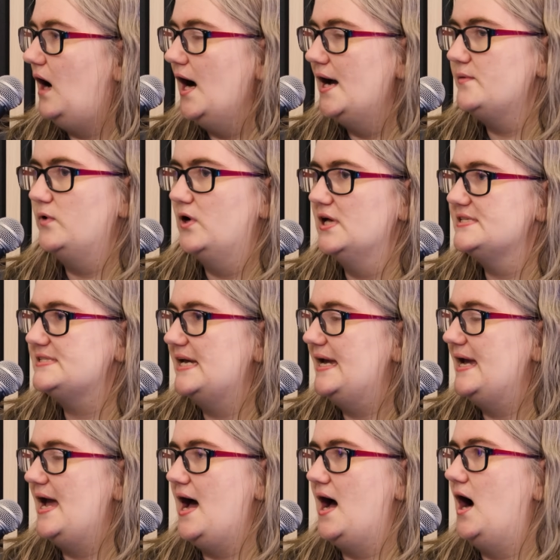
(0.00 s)
I was...
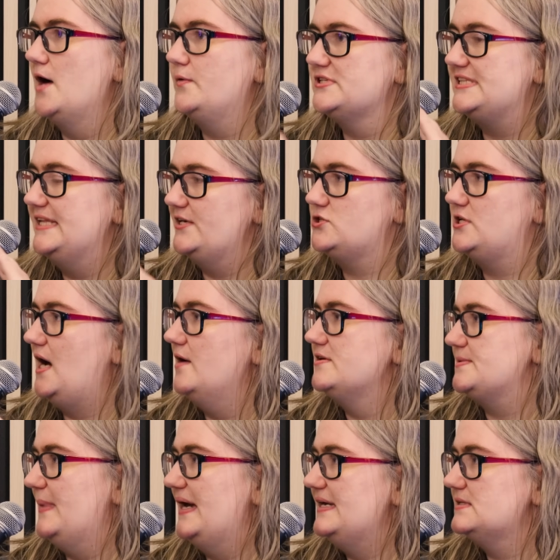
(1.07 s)
I was literally, I
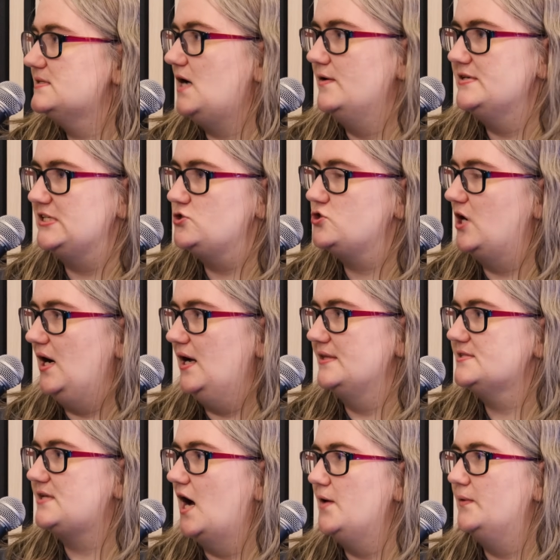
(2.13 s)
was amazed. I was
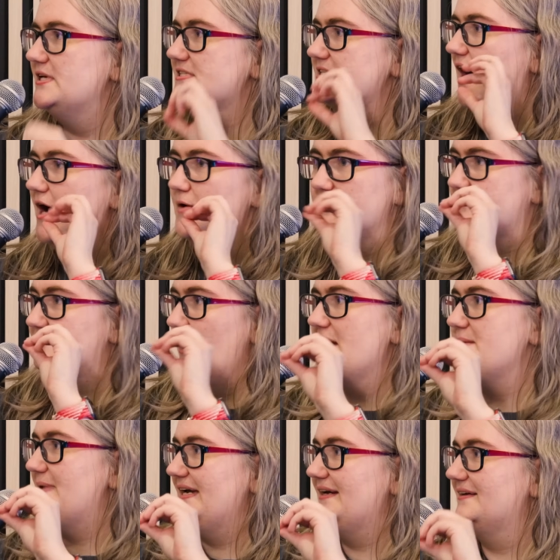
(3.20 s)
entranced. I was, I was
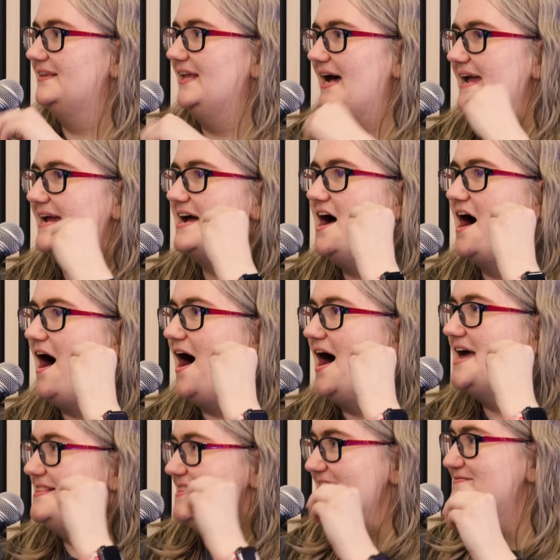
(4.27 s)
vibing. Like,
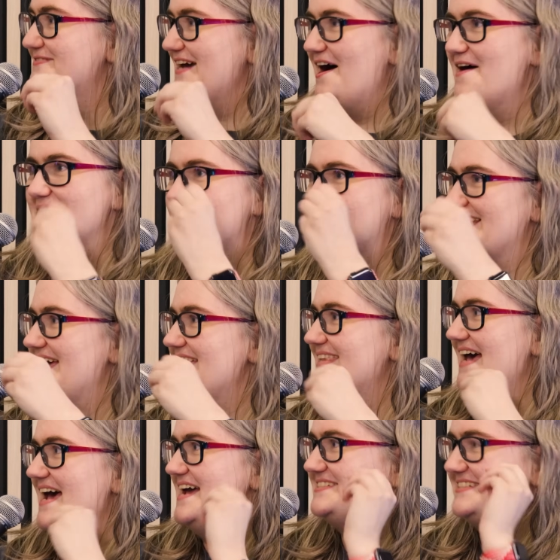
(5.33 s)
I loved it. I was sitting
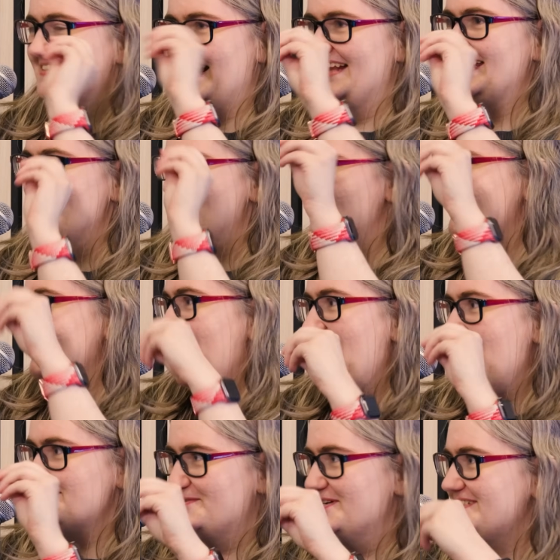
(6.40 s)
there just telling it what to
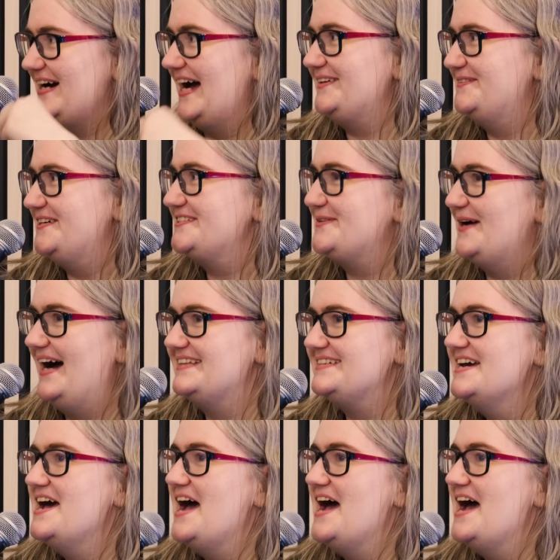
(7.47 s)
add and what to add and what to add.